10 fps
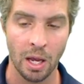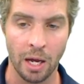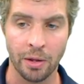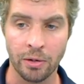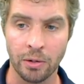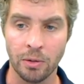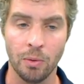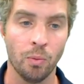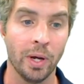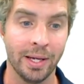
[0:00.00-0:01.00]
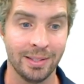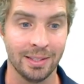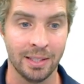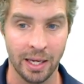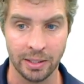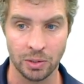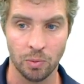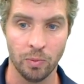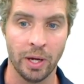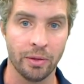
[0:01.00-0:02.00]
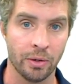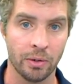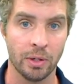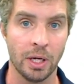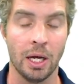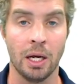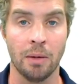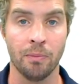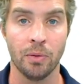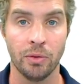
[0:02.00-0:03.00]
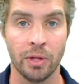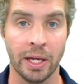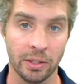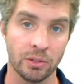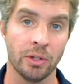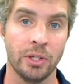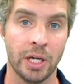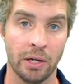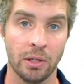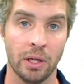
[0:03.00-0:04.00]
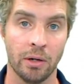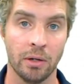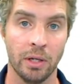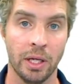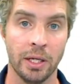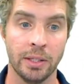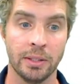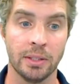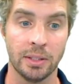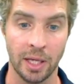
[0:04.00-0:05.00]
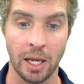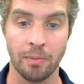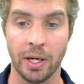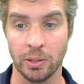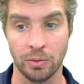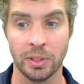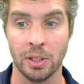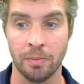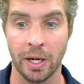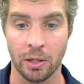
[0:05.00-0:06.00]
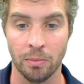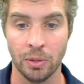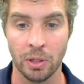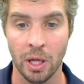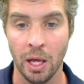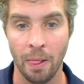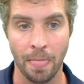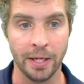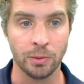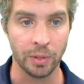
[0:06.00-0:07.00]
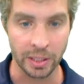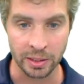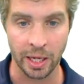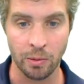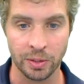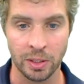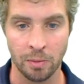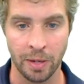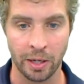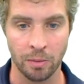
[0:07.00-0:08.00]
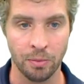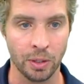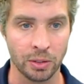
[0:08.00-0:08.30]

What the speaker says: Another way to test whether the answer on your calculator is the same as what's in the back of the book is we can take what's in the back of the book.